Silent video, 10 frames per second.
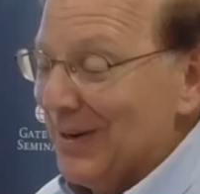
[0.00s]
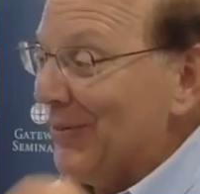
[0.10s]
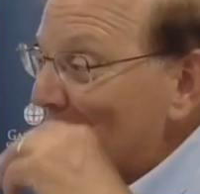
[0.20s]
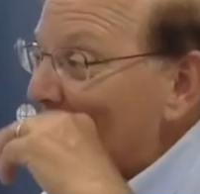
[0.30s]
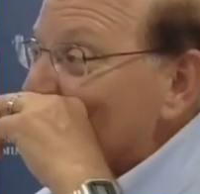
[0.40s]

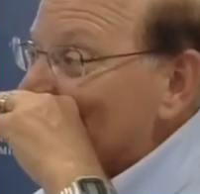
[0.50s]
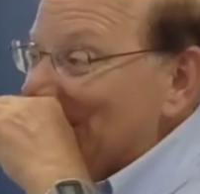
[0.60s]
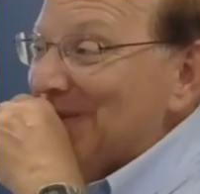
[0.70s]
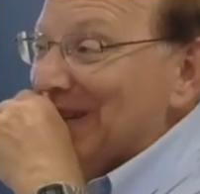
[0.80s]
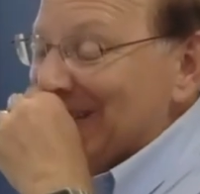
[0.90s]
have thought that
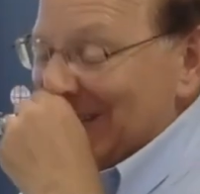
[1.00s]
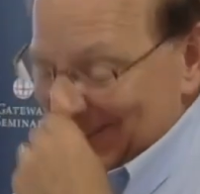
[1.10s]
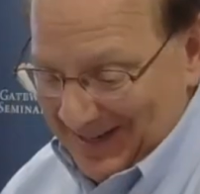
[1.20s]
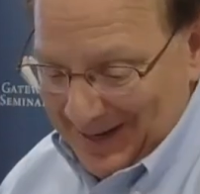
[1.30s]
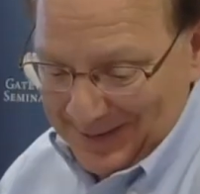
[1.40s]
he would have
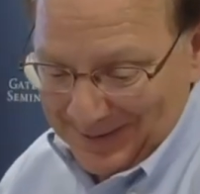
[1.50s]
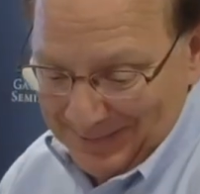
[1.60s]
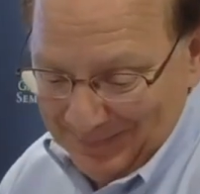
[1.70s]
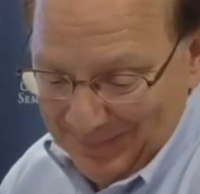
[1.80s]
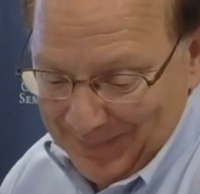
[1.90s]
done that.
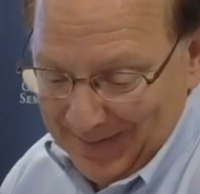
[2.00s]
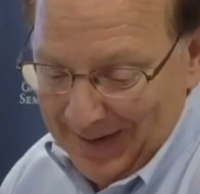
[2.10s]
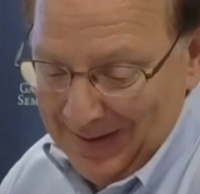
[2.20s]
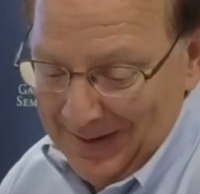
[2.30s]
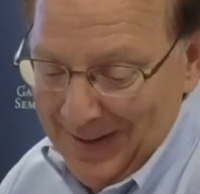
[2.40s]
Yeah.